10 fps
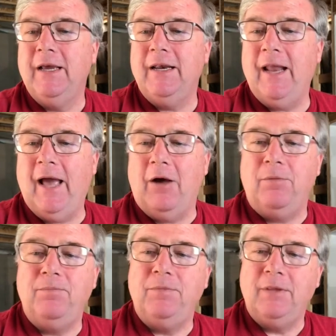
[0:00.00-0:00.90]
Now,
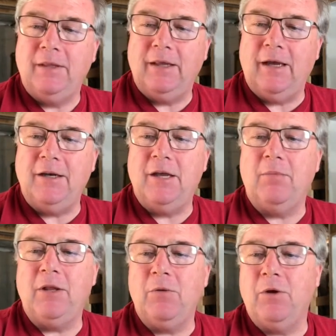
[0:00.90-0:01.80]

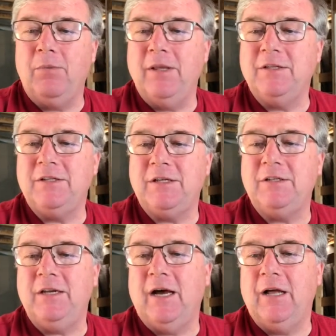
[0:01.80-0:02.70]
doubling it would have been
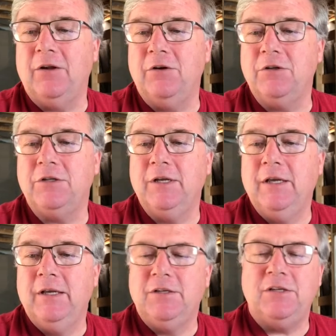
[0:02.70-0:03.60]

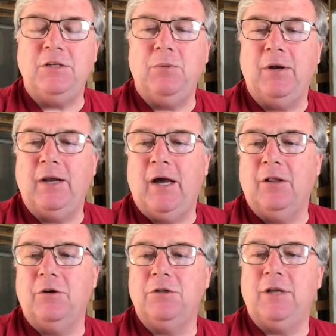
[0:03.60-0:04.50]

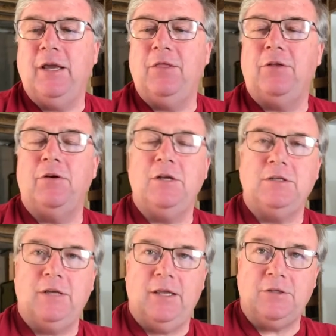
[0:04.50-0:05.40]

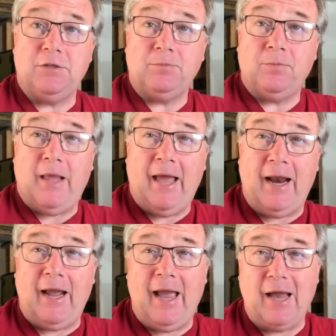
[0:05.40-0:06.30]
$61.30 had
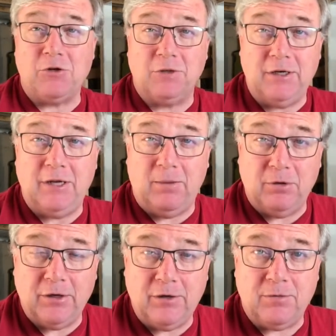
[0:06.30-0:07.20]
I actually
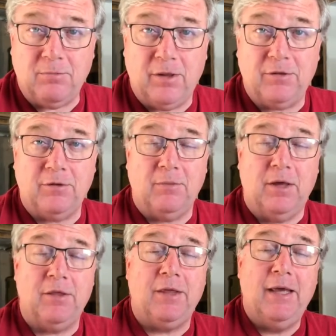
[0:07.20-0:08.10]
doubled it month to
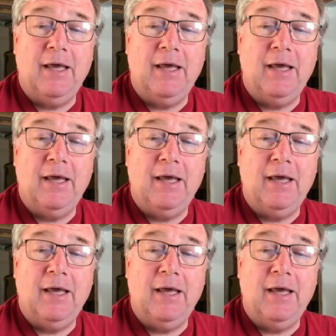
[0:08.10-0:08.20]
month.